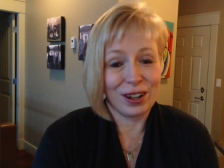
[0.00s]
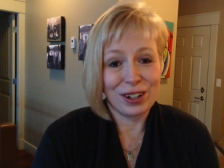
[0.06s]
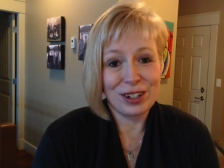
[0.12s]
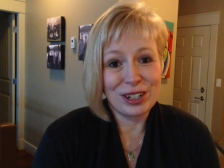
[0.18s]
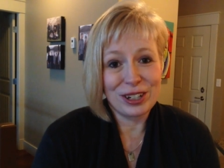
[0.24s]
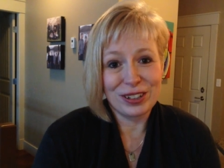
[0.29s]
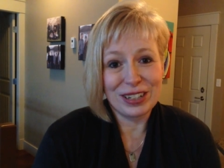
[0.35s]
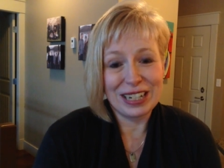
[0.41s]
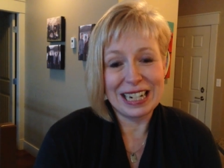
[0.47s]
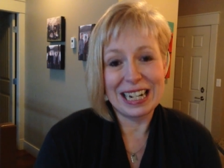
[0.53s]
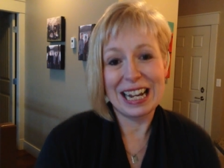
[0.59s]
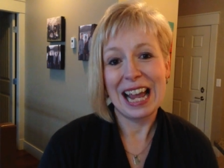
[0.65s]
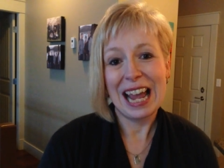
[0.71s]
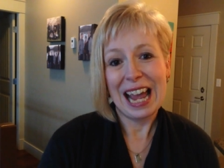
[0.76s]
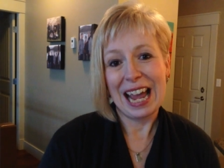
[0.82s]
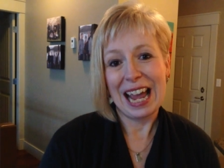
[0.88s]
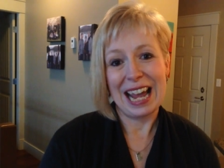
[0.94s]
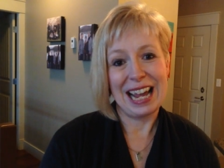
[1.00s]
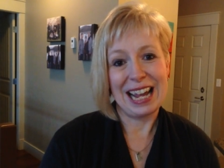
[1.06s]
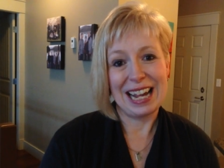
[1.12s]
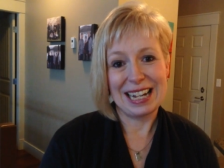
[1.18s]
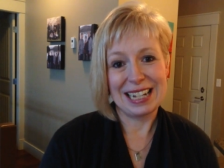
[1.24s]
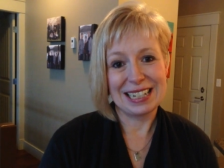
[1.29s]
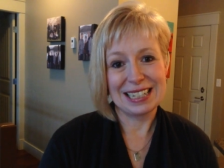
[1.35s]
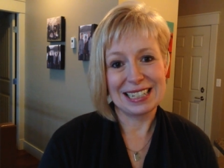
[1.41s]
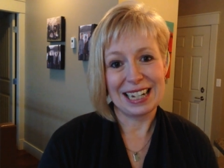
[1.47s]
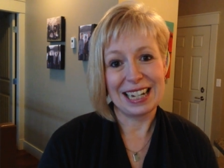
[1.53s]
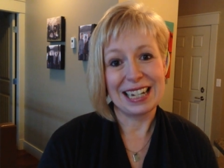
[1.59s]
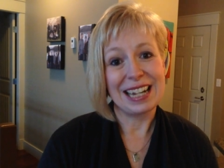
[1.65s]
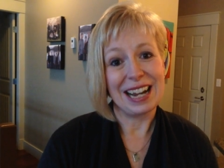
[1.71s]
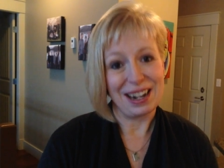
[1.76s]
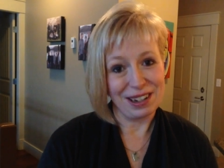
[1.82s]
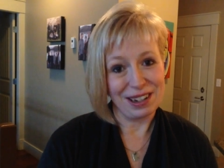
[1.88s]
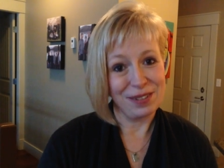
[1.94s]
Dollar Tree. And uh,
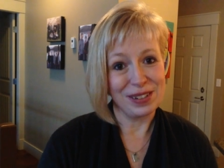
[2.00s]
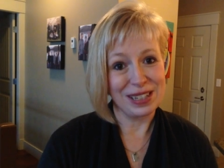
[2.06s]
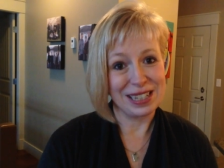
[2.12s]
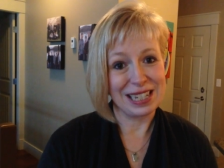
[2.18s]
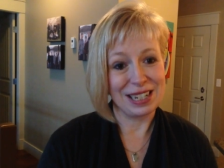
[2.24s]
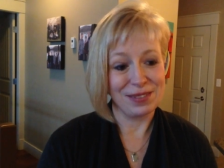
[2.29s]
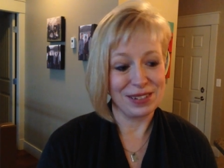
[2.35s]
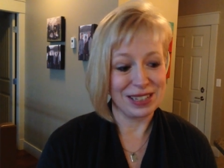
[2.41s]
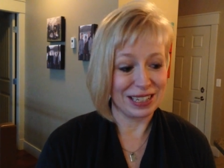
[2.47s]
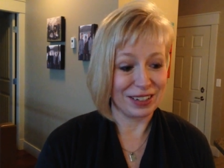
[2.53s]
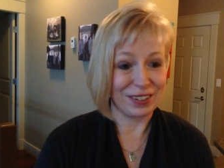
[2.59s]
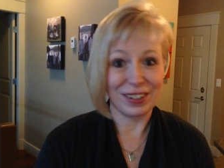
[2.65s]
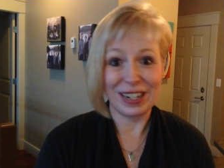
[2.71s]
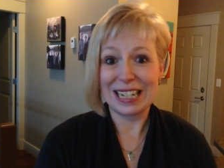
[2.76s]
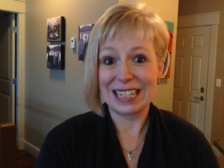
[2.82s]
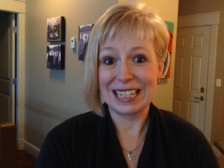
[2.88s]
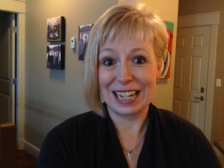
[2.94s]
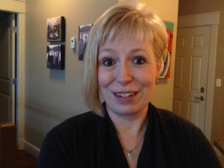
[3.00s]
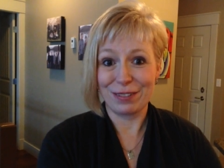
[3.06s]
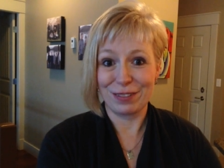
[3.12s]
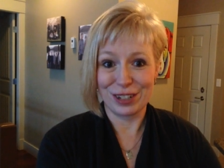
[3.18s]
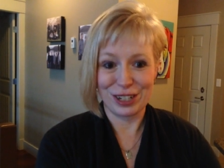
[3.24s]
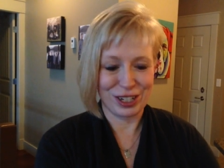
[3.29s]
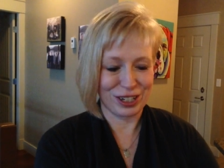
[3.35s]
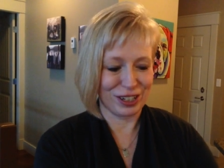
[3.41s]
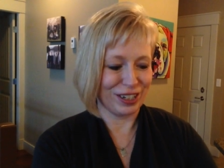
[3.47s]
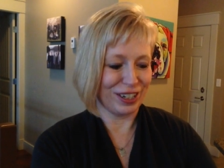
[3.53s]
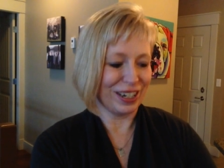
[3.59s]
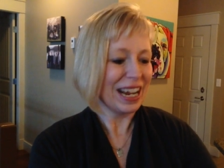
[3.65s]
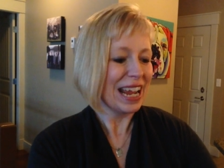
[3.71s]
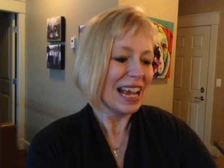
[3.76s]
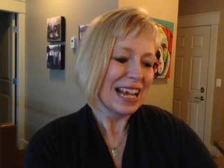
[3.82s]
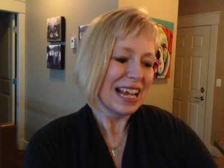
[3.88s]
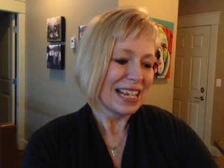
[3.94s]
yeah, it was it was a great day for sure.
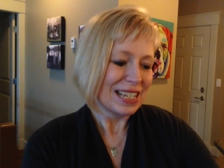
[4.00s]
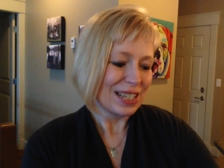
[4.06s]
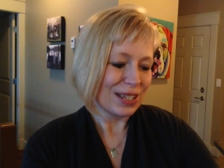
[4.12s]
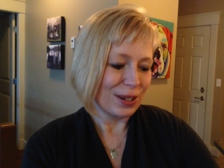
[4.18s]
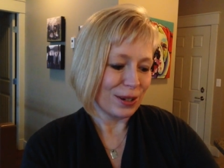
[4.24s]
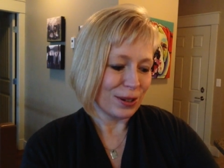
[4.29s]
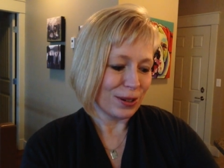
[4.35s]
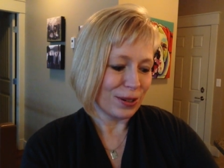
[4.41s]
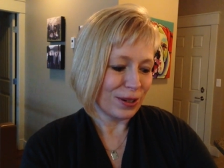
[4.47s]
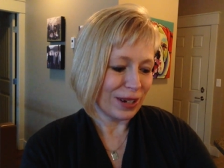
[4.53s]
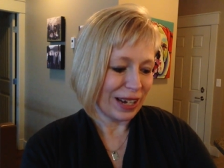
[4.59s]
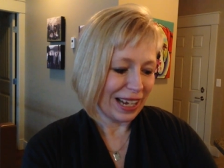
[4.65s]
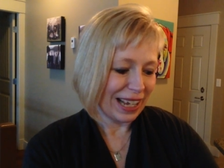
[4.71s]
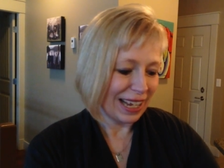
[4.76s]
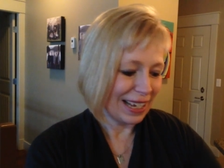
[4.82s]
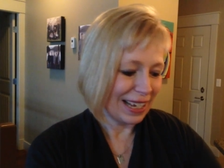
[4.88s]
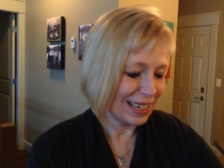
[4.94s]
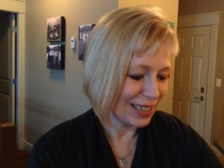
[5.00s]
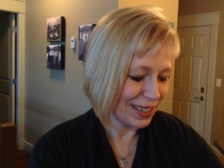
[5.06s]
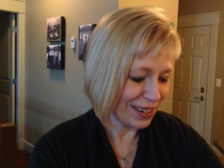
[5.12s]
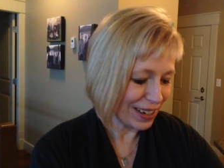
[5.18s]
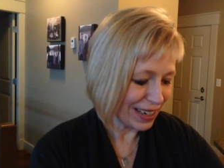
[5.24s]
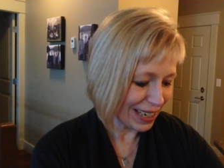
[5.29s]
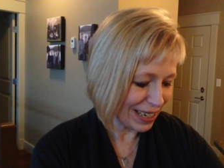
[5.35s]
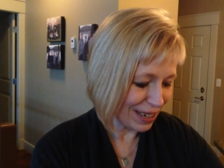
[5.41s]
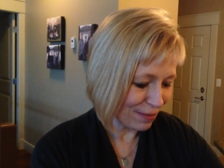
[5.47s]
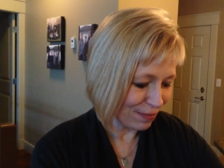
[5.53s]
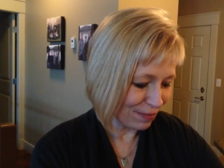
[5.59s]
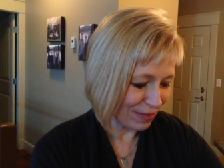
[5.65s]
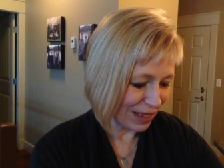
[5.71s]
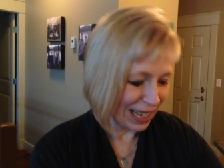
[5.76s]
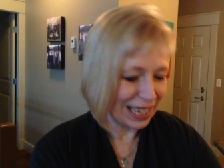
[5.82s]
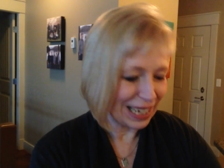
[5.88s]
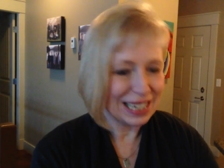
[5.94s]
So, Donna,
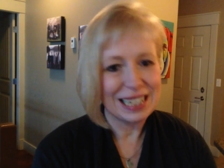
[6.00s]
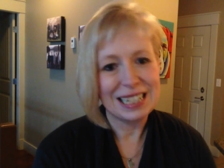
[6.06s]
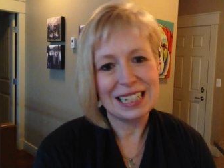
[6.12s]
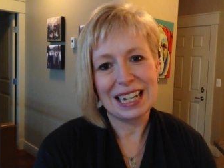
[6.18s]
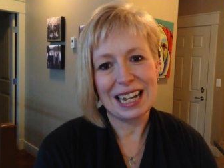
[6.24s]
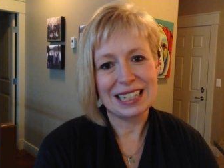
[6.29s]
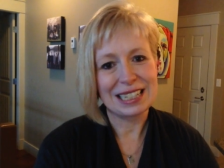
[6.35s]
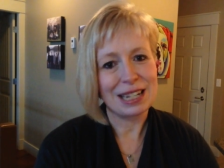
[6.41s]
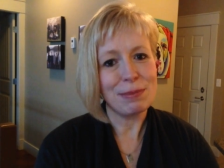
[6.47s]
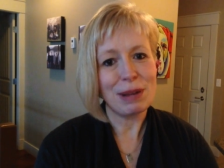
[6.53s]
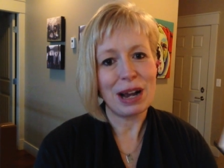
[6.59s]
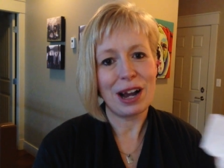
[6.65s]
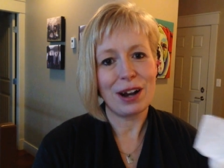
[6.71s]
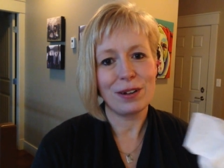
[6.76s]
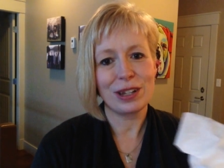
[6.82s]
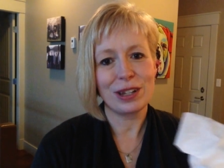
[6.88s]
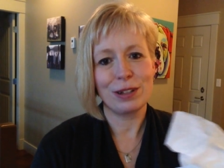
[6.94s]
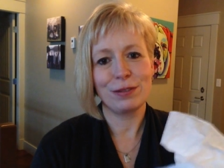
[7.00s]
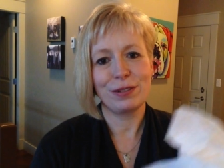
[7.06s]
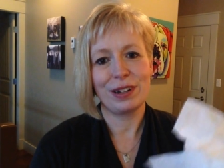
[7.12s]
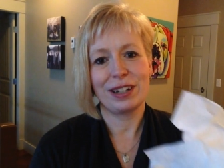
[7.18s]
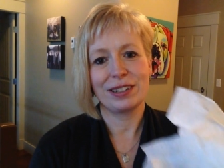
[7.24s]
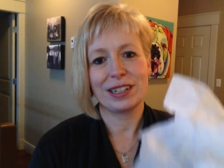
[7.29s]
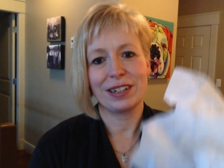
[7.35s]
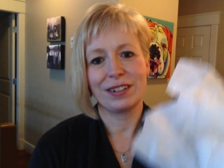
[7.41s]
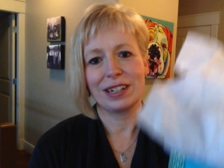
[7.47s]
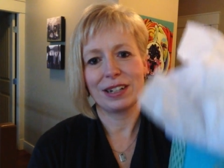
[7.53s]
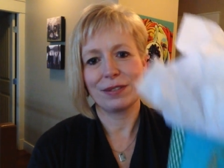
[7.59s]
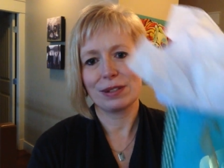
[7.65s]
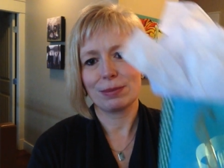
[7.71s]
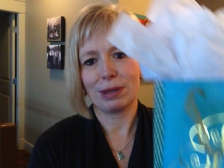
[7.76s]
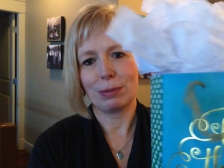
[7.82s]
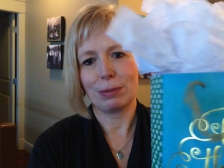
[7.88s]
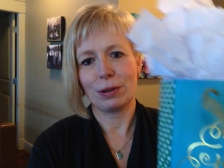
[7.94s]
somehow you found out it
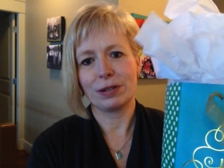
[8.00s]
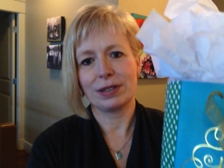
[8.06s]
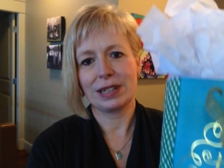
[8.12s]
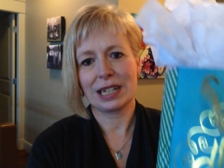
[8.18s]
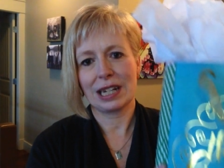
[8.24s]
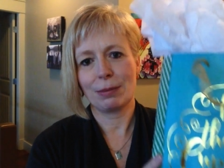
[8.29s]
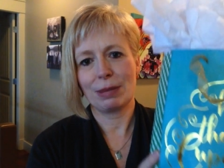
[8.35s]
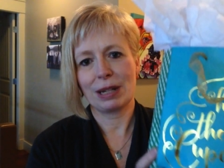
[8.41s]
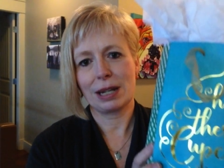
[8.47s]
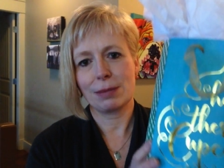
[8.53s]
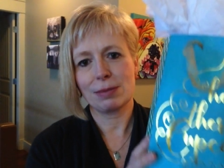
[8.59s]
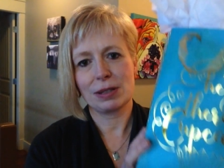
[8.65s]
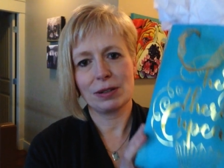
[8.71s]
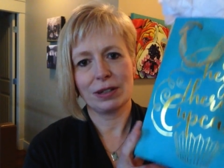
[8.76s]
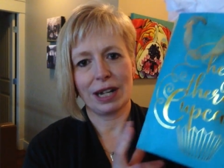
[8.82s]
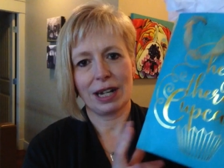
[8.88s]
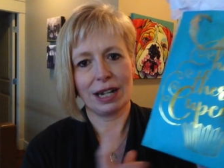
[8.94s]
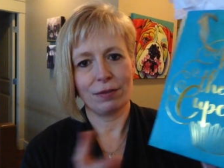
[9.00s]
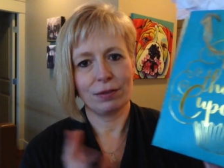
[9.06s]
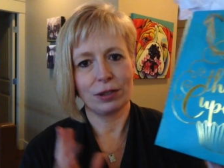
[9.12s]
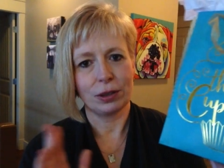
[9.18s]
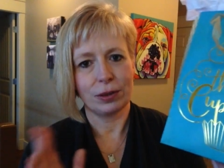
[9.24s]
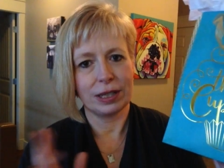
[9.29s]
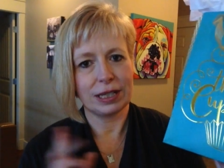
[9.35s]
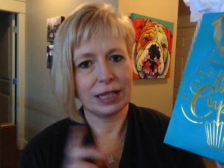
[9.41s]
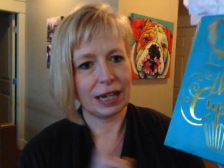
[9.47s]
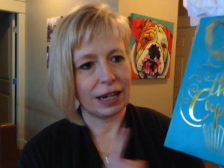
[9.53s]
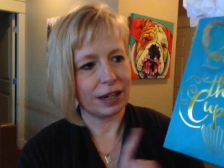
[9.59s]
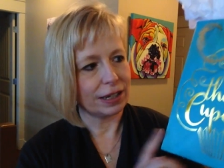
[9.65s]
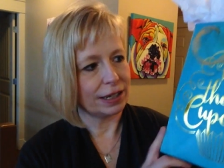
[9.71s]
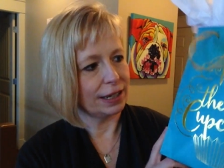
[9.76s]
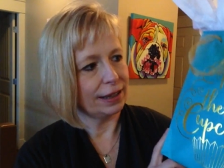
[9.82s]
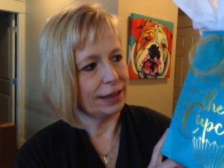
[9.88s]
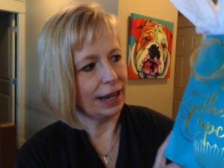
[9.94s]
was my birthday coming up soon. I have no idea how
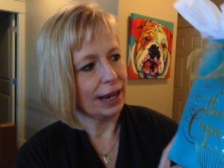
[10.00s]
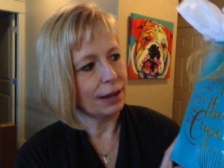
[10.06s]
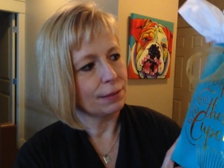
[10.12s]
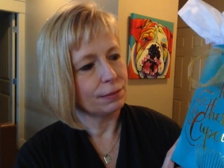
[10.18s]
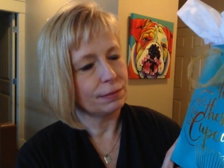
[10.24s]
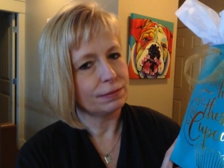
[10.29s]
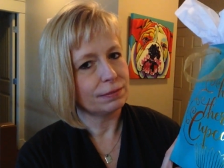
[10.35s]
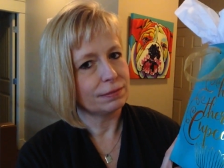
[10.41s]
you did that.